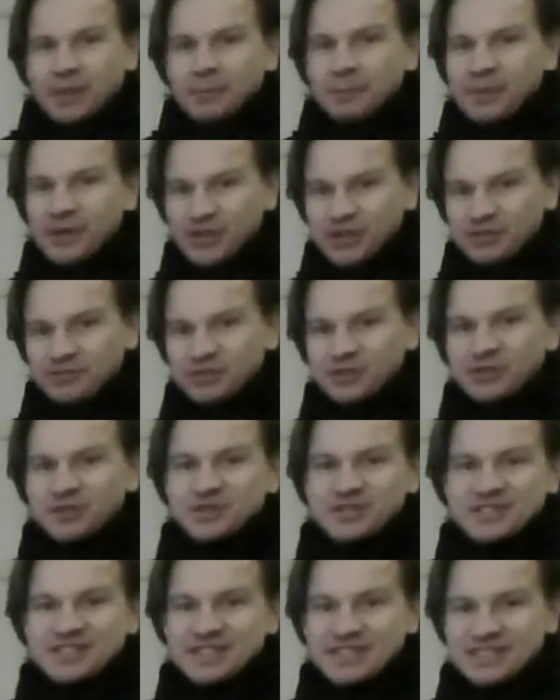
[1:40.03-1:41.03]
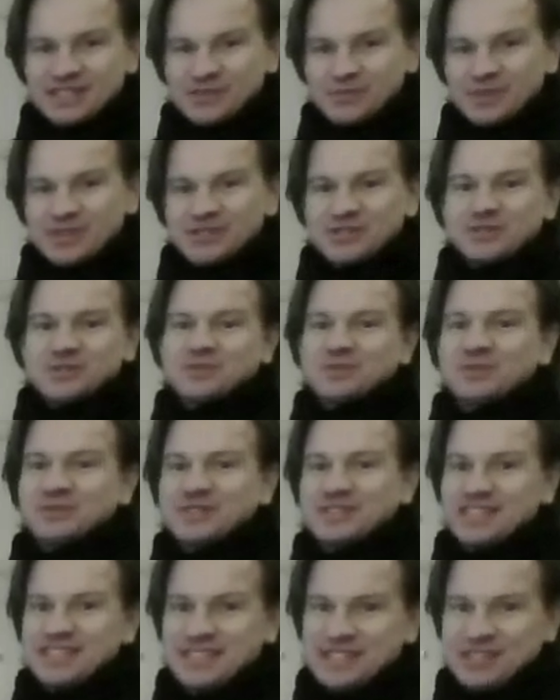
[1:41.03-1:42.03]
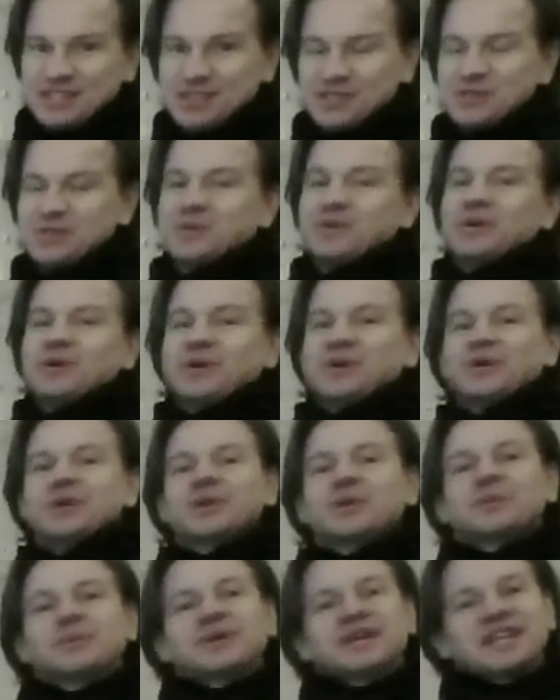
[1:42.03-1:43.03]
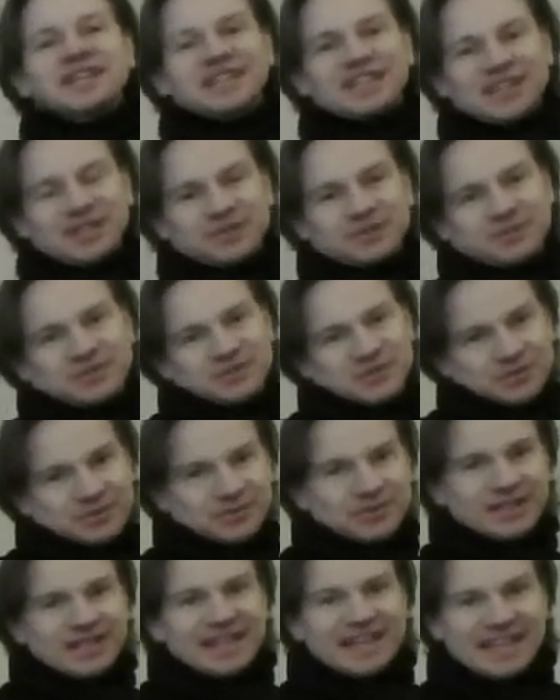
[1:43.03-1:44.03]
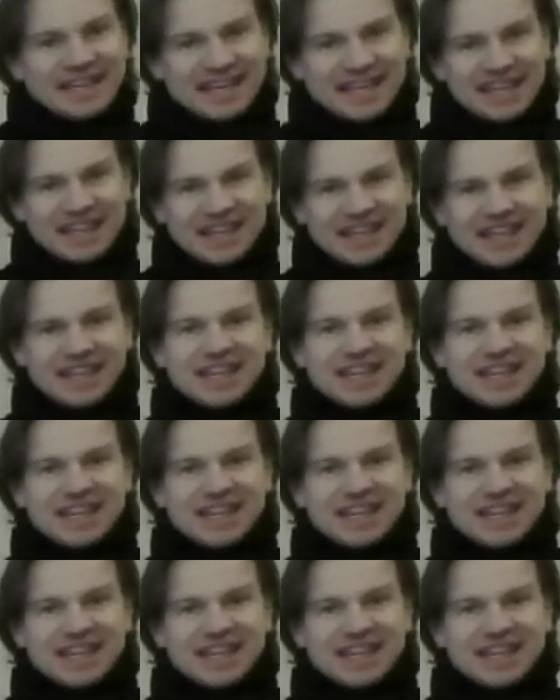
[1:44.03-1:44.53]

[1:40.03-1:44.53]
But of course, this one should continue all the way down to the length